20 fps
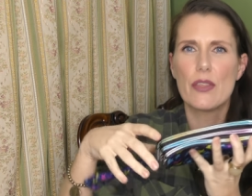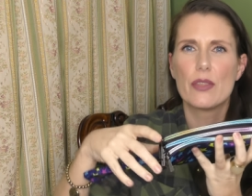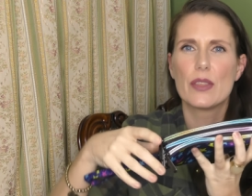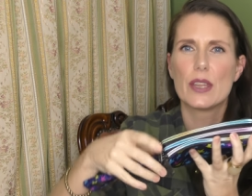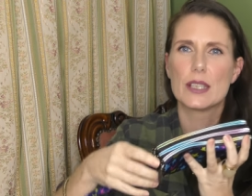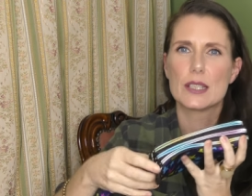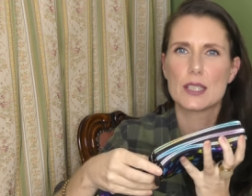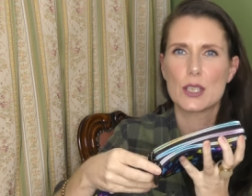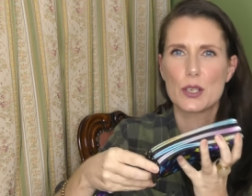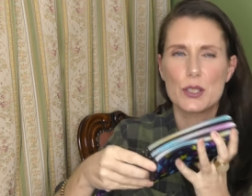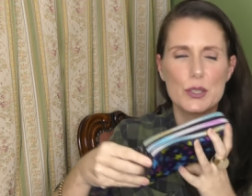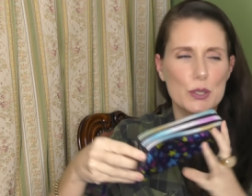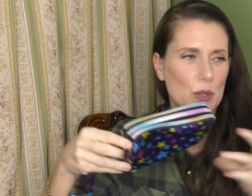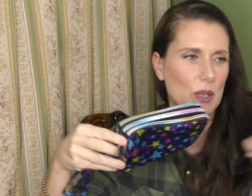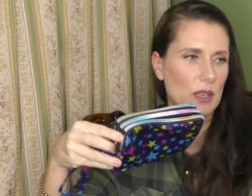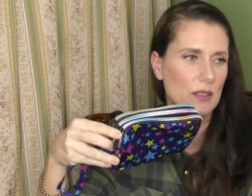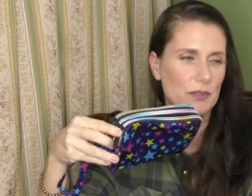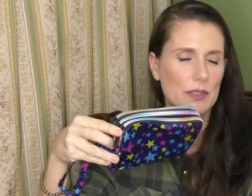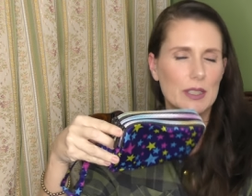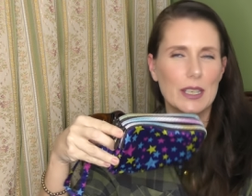These are so.
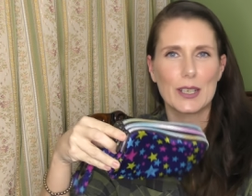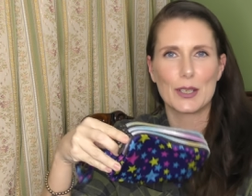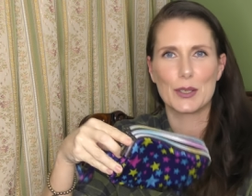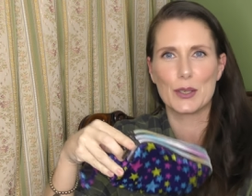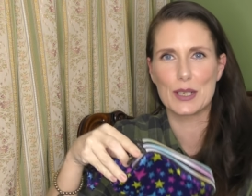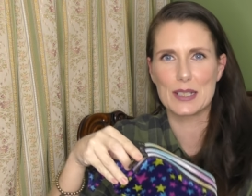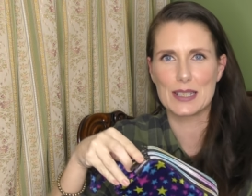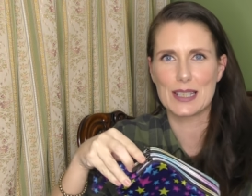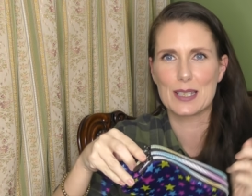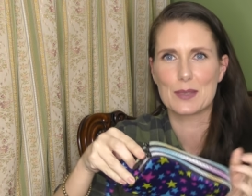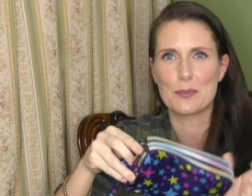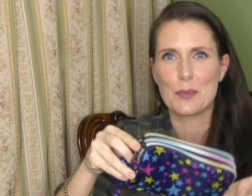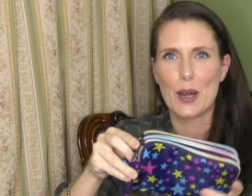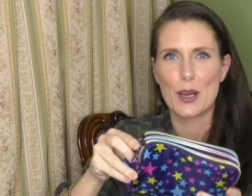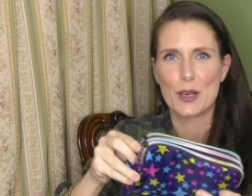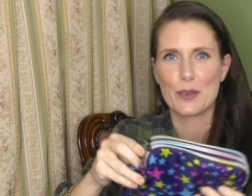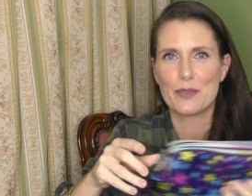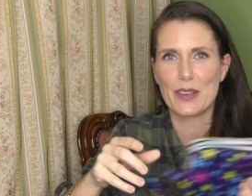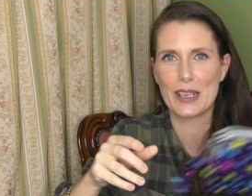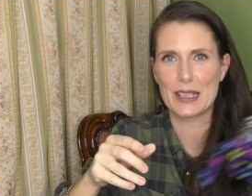if you hear noise, that's
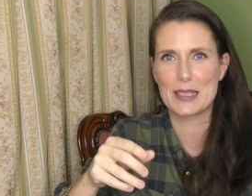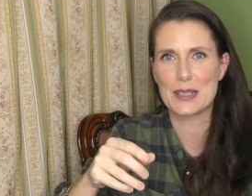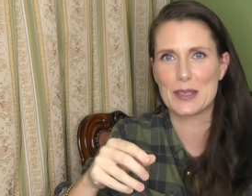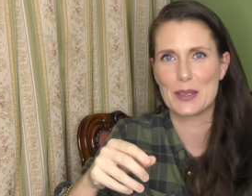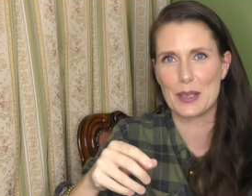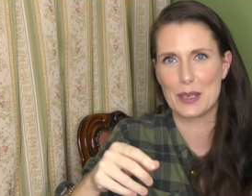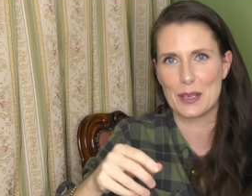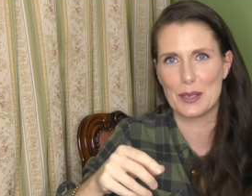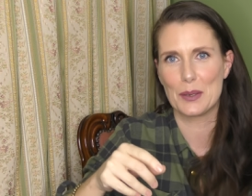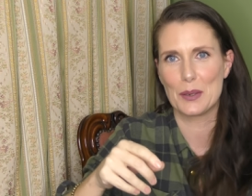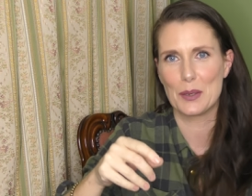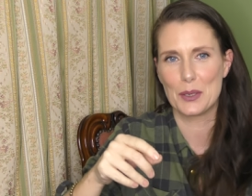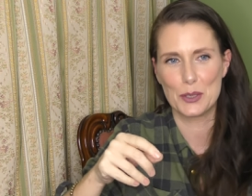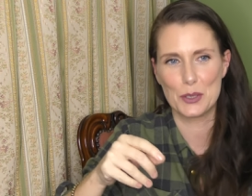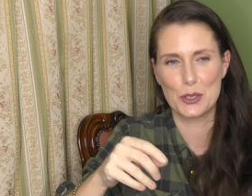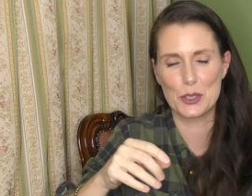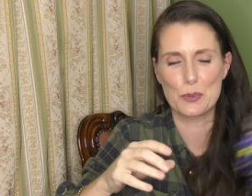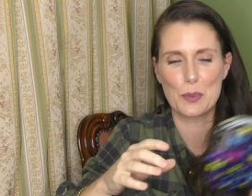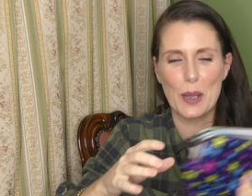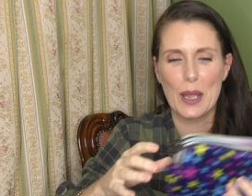Mark fixing the
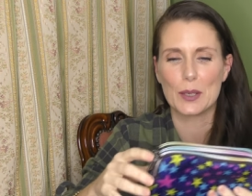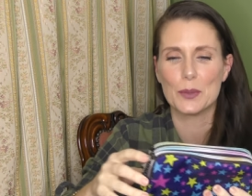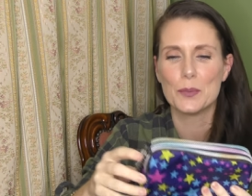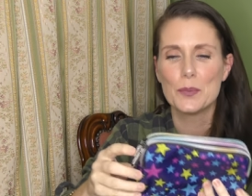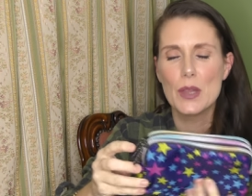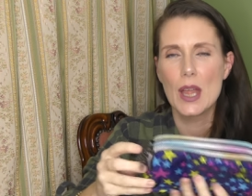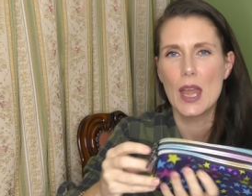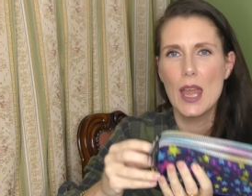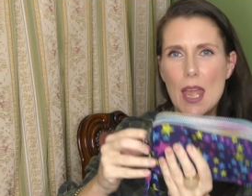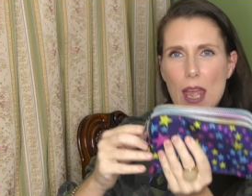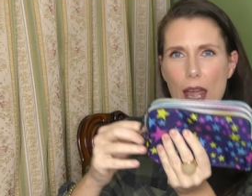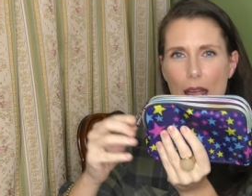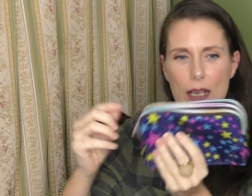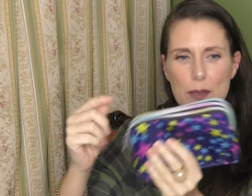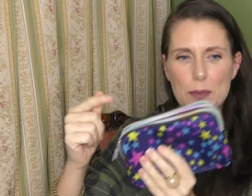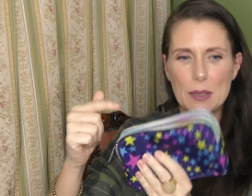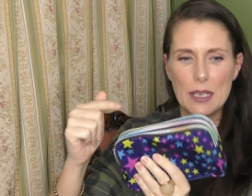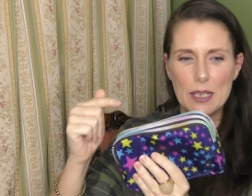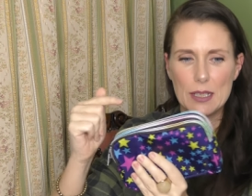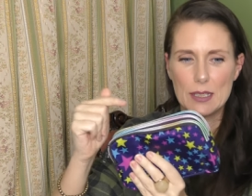huge pile.
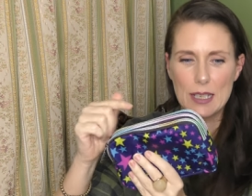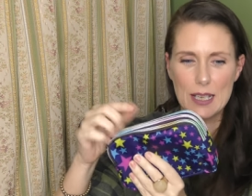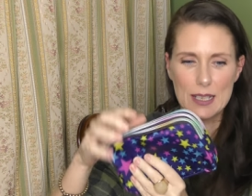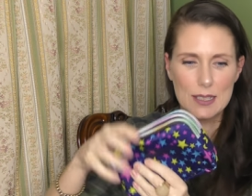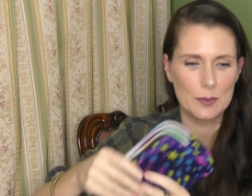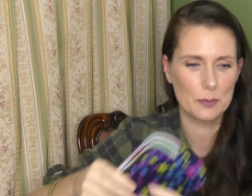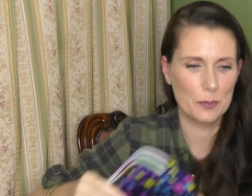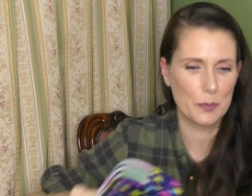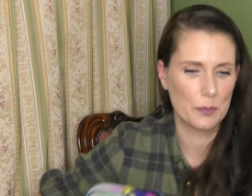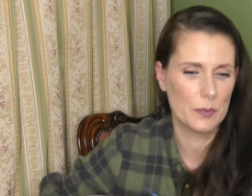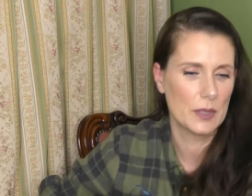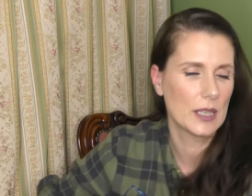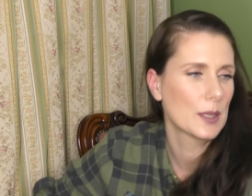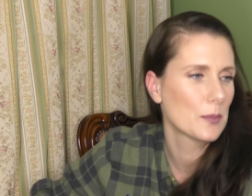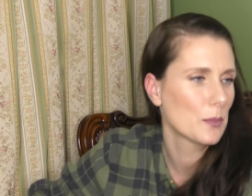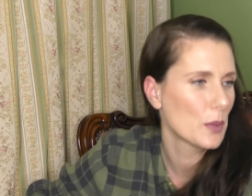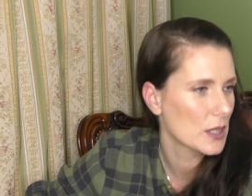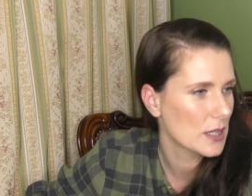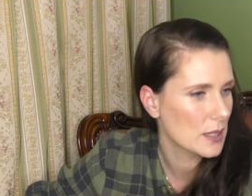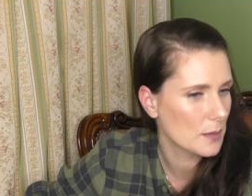Anyway, yeah, you
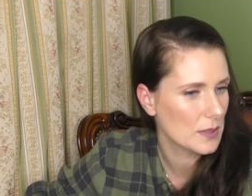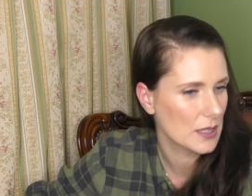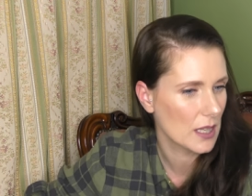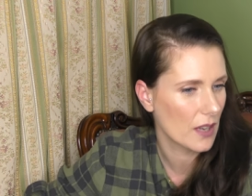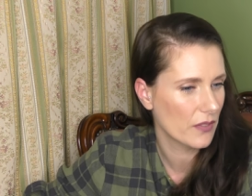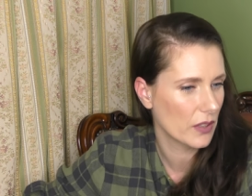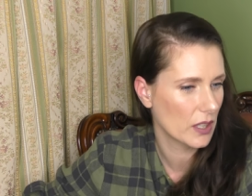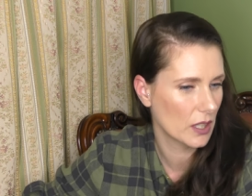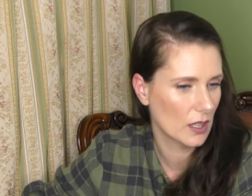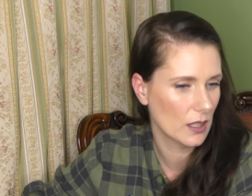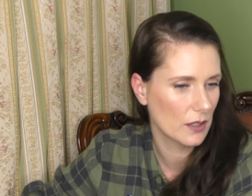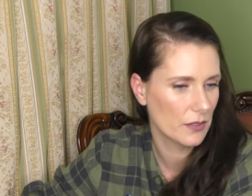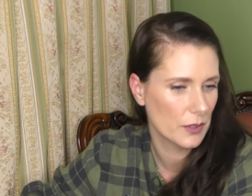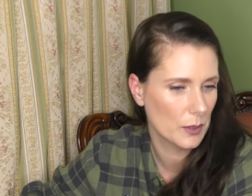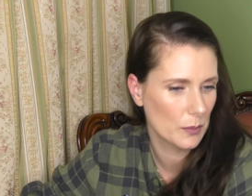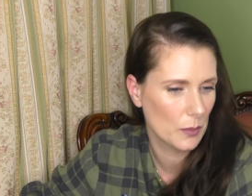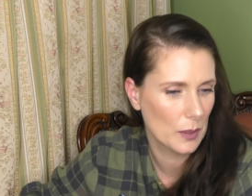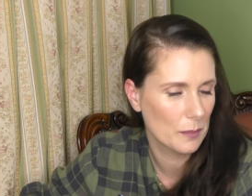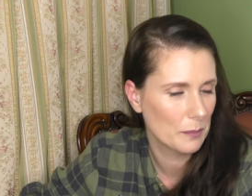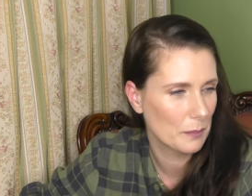can put some stuff here if
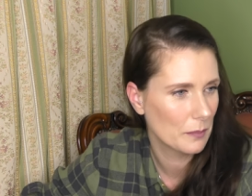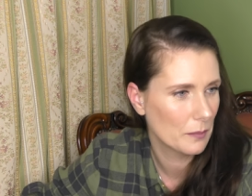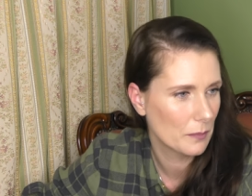you want.